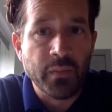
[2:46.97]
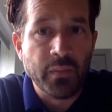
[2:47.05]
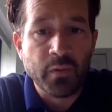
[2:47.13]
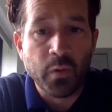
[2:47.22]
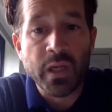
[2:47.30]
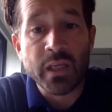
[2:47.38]

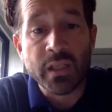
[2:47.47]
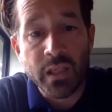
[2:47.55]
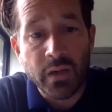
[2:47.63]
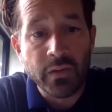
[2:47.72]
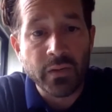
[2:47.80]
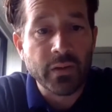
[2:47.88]
4 years
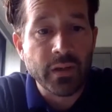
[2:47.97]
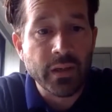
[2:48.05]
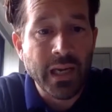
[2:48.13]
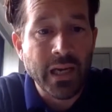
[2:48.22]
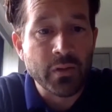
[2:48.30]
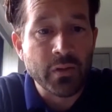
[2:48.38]
ago
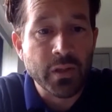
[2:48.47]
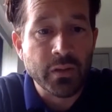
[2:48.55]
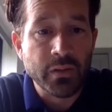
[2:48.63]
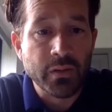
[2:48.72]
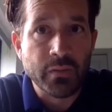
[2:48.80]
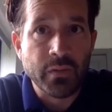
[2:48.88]
now
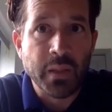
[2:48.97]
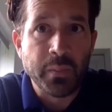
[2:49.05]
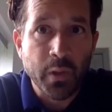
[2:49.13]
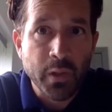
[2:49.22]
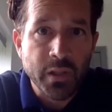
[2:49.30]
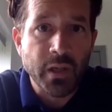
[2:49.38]
to really
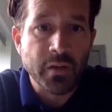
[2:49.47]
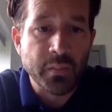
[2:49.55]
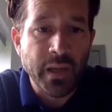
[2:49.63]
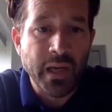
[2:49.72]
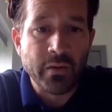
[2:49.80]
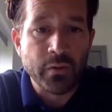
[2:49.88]
push those
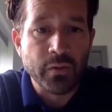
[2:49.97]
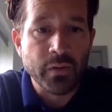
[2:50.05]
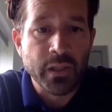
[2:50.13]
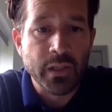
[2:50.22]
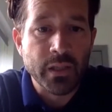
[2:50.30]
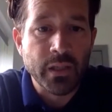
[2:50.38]

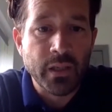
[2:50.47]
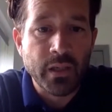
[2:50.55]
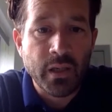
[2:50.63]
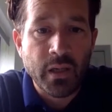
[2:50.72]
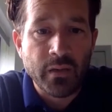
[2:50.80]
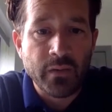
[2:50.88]
boundaries
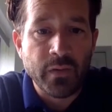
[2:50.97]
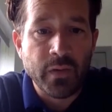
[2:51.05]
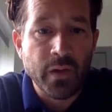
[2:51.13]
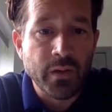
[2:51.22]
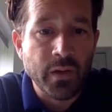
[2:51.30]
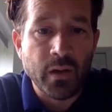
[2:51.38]

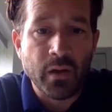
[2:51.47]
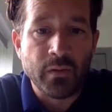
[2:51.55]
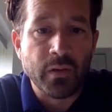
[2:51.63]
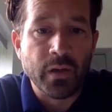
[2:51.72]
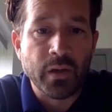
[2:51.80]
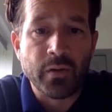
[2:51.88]
further,
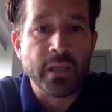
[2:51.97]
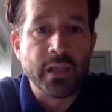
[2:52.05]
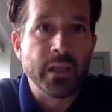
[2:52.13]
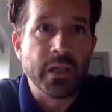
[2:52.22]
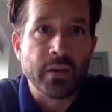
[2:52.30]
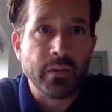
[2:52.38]
offer a greater
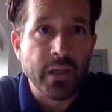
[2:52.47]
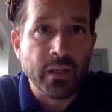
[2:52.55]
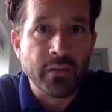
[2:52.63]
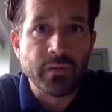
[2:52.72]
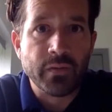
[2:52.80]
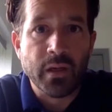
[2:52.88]

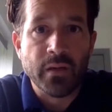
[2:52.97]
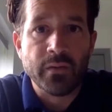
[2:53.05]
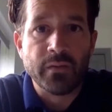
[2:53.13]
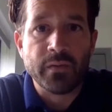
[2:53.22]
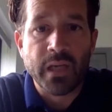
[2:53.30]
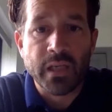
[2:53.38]
degree of
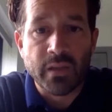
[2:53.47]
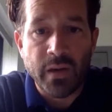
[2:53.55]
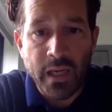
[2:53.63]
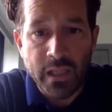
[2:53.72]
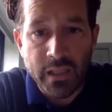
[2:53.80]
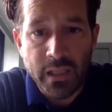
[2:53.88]
data
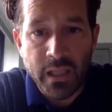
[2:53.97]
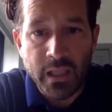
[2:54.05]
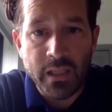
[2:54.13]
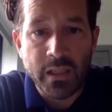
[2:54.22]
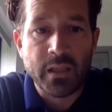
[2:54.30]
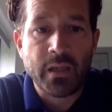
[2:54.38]

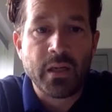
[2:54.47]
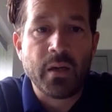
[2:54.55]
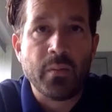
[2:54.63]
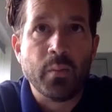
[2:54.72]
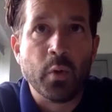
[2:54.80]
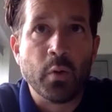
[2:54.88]
access,
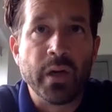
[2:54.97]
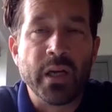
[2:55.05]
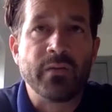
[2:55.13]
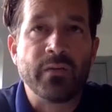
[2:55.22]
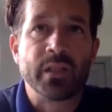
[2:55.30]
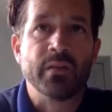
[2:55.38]
more
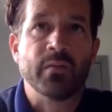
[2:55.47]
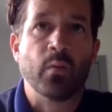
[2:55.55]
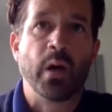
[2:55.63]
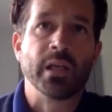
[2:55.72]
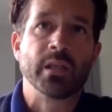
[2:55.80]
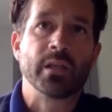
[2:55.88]
innovative
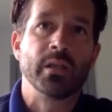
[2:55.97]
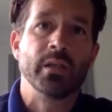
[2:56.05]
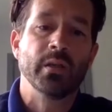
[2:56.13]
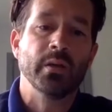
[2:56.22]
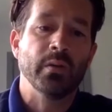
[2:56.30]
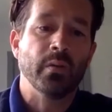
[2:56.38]
ways
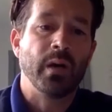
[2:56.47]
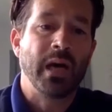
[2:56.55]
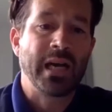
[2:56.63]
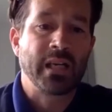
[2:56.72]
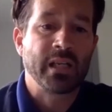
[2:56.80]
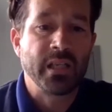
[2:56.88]
to
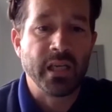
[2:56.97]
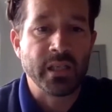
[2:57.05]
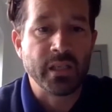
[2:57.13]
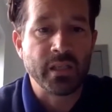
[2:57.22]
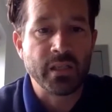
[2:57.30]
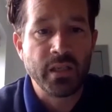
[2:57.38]
access